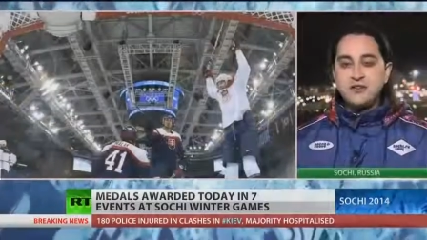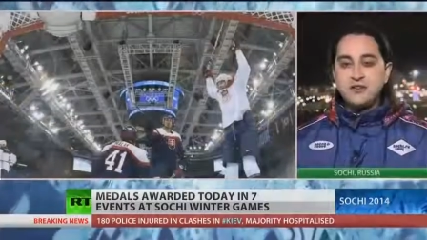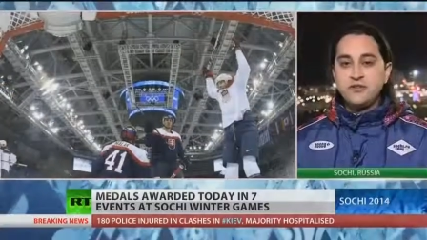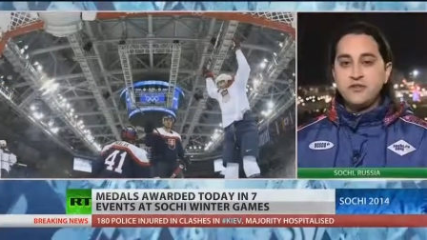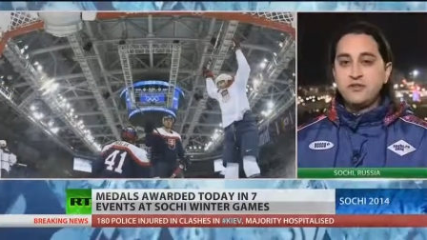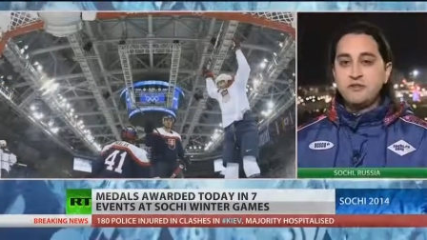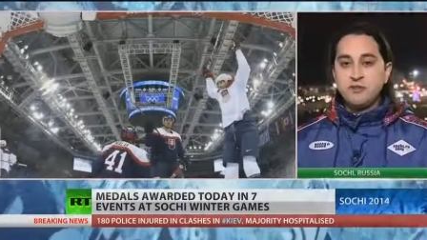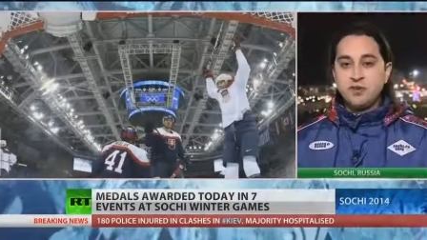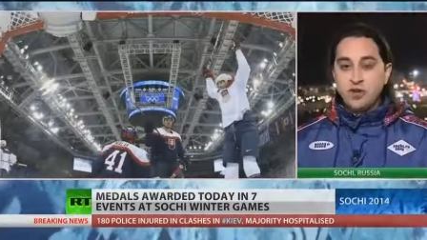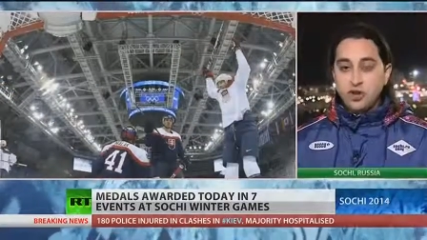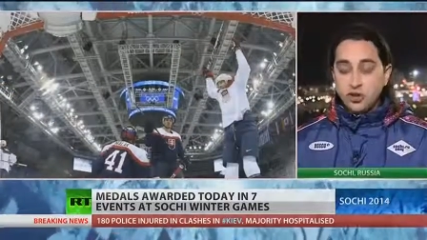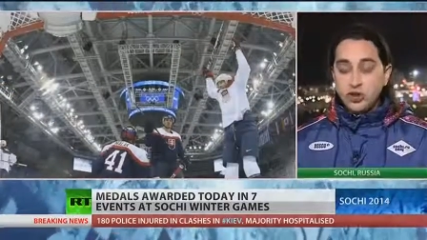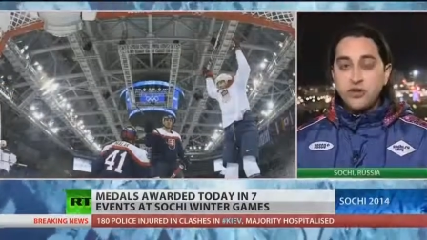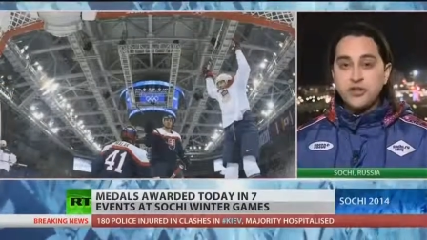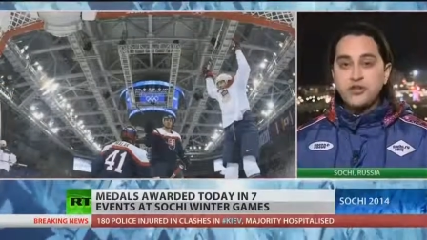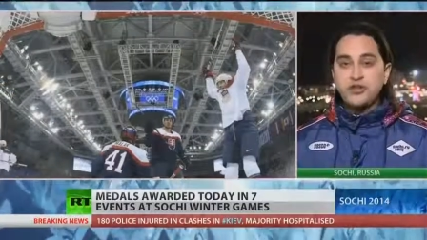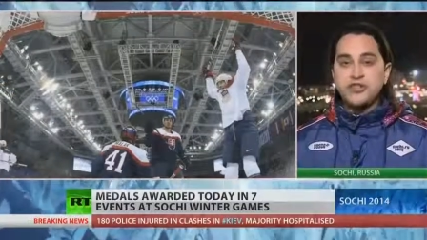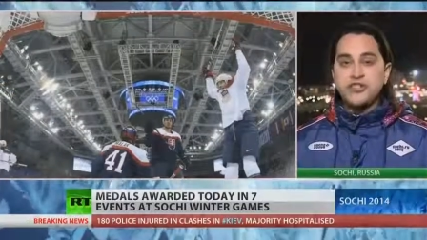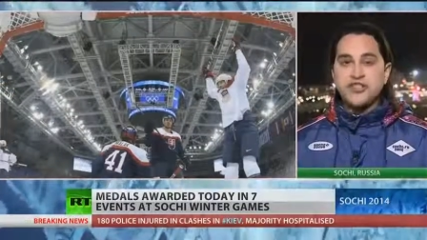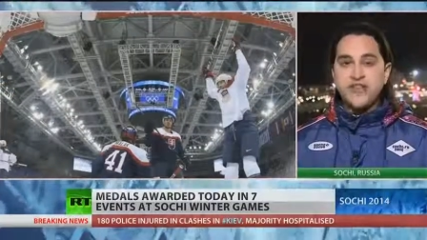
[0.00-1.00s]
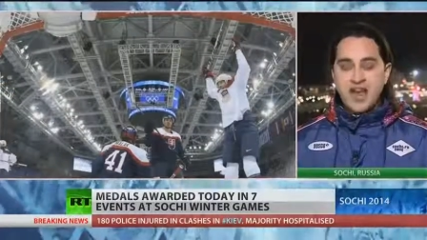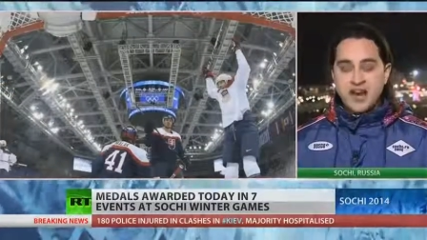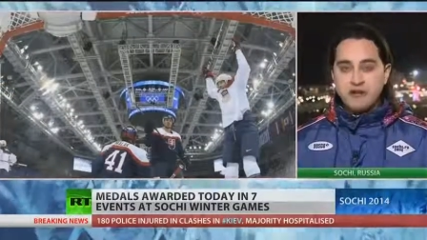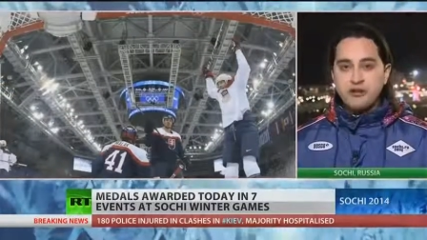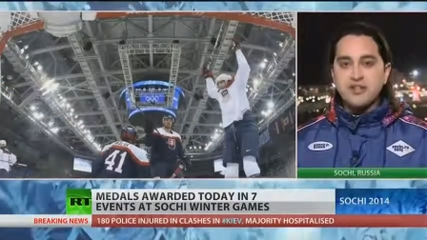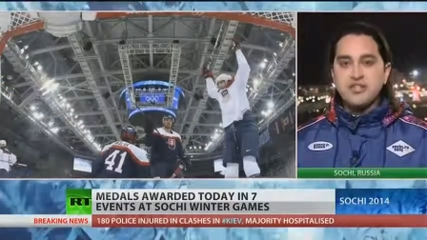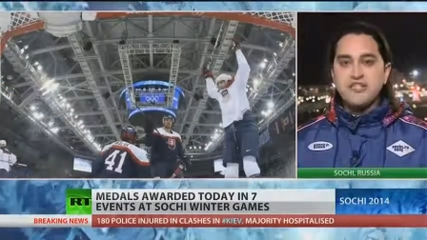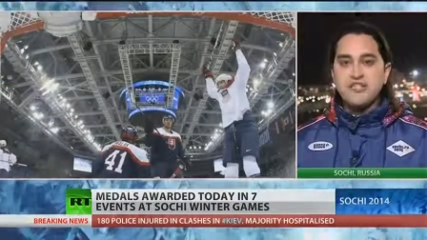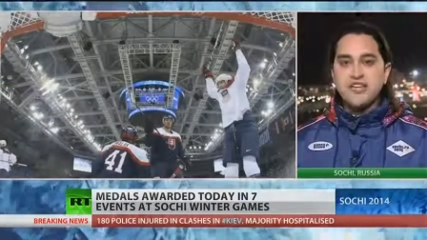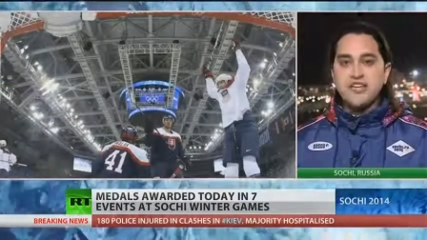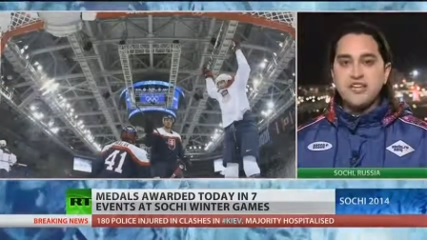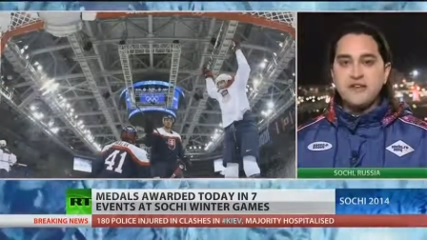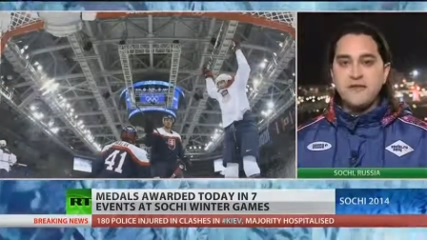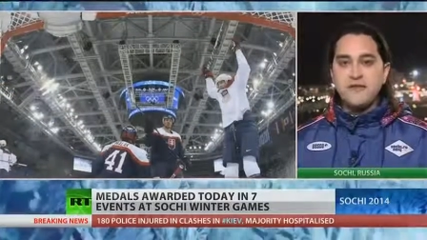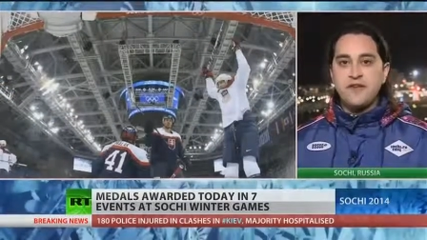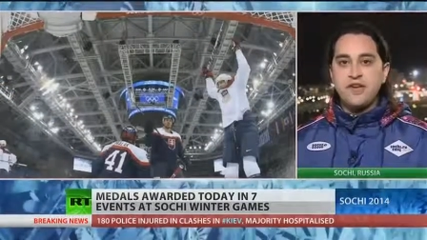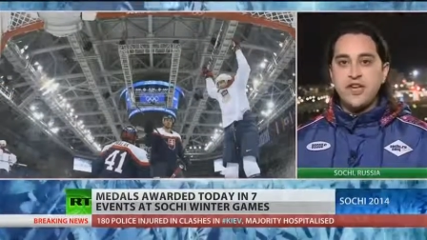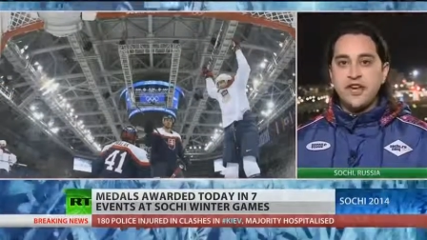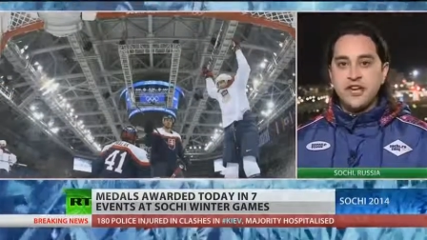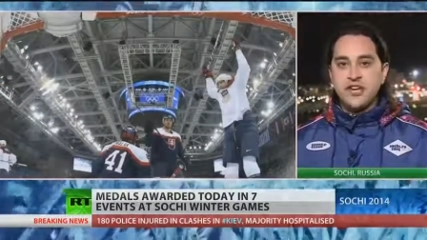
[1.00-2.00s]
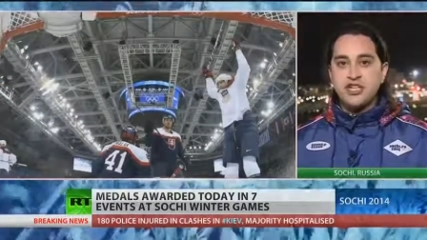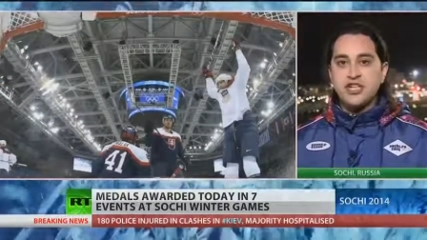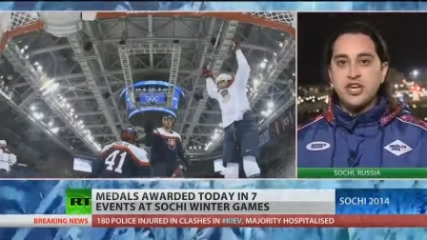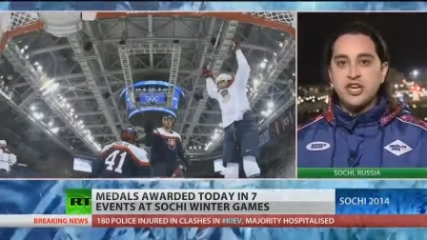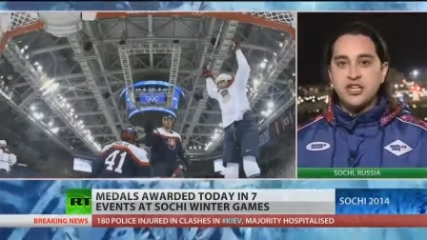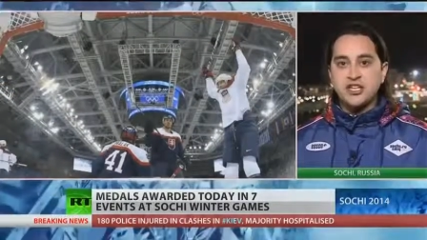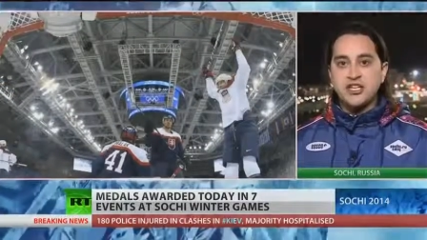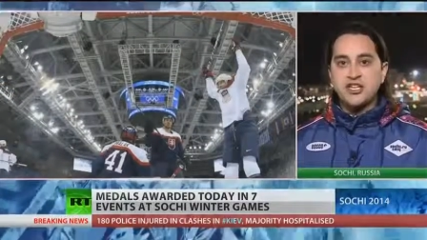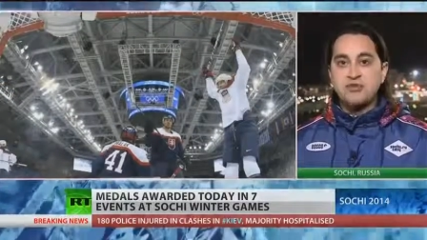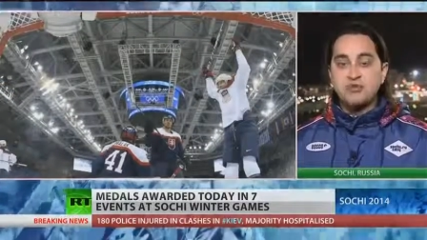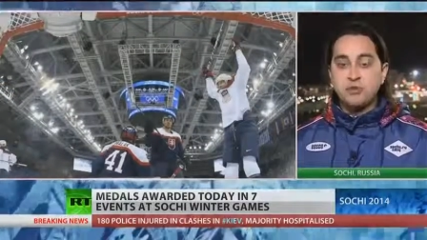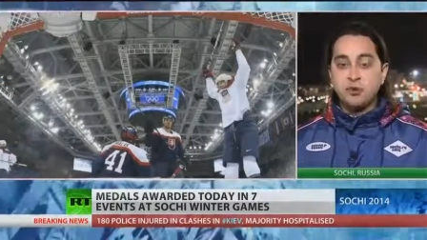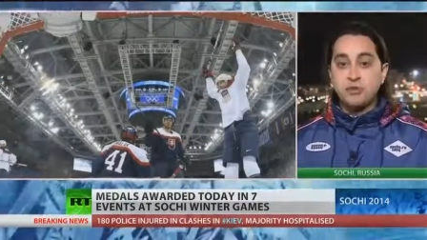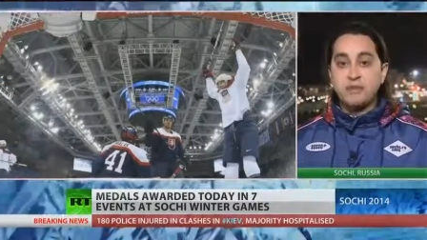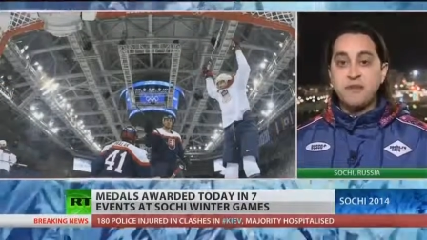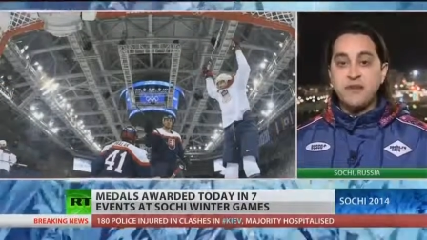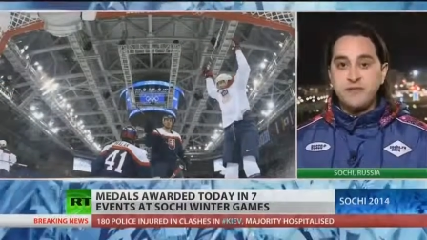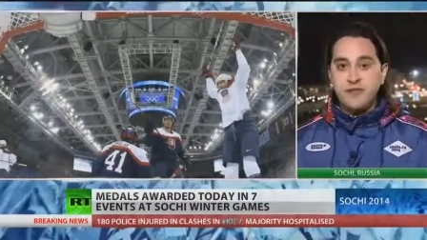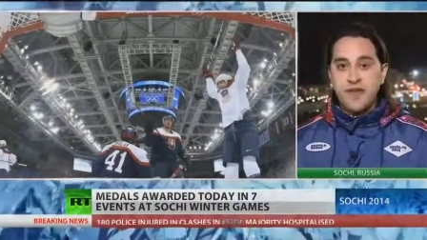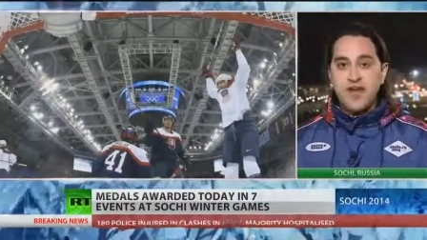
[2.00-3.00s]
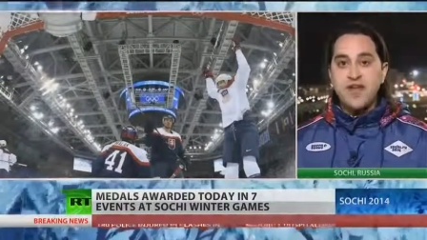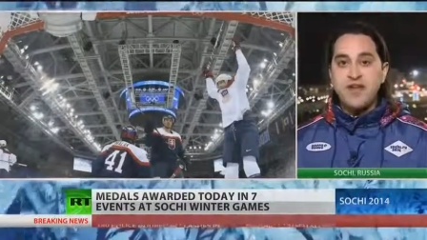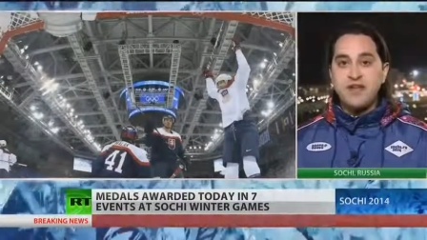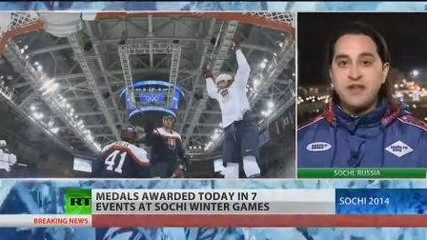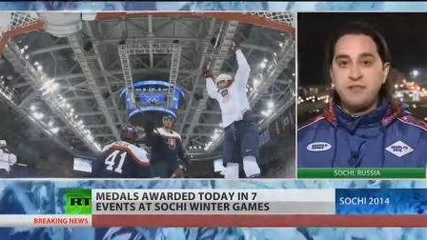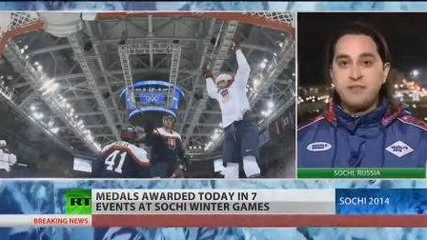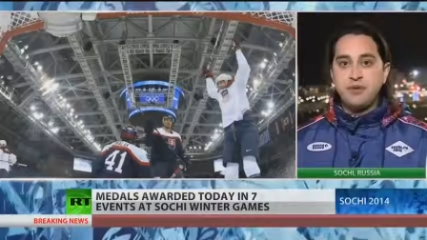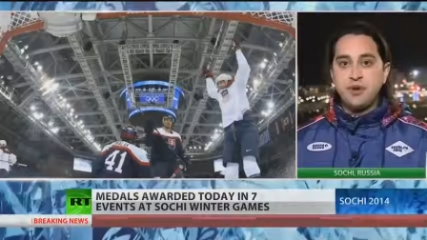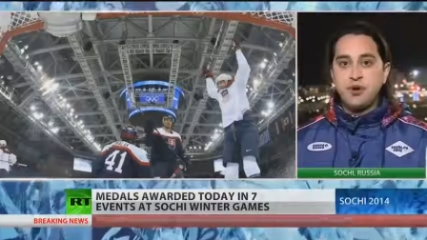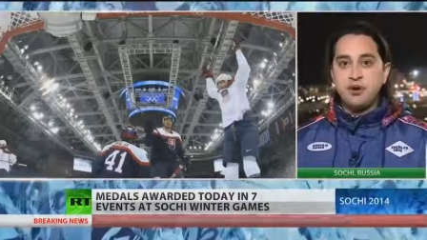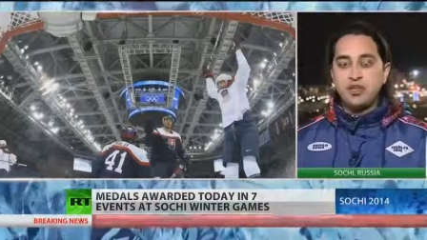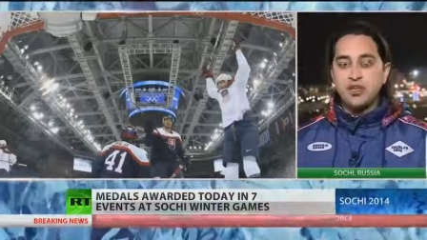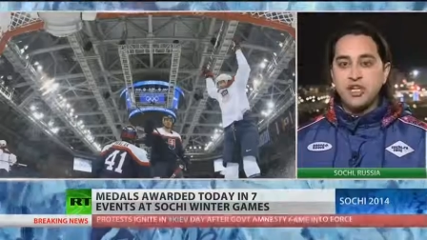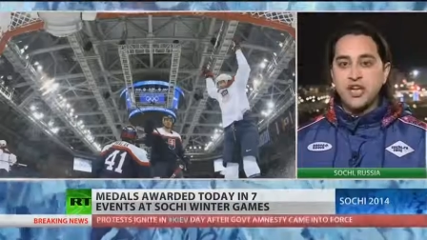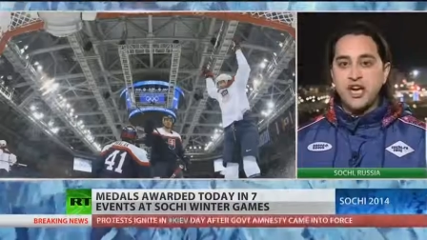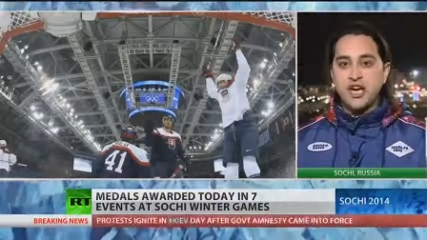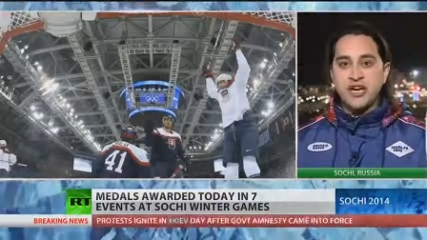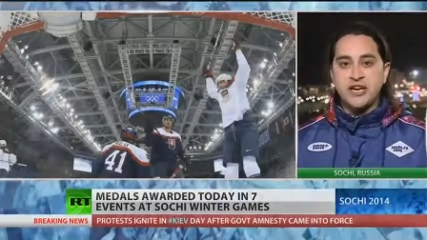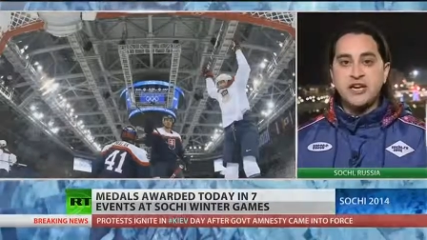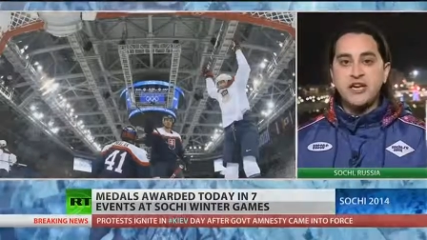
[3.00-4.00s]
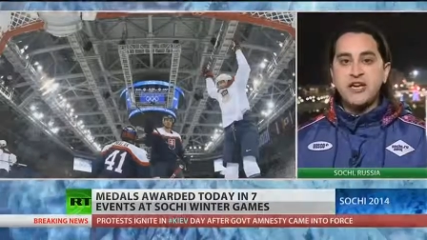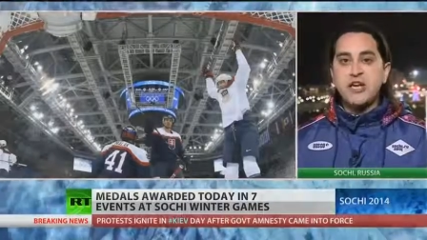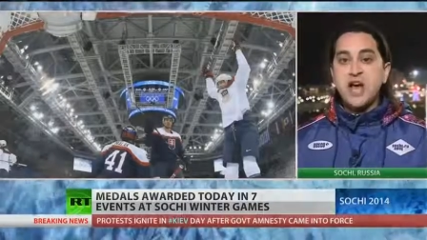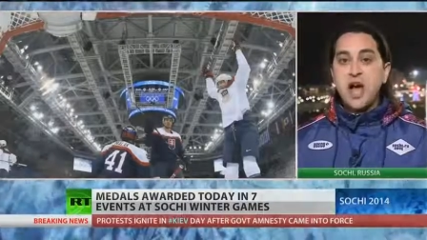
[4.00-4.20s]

who couldn't guarantee that the NHLers would be there in Pyeongchang.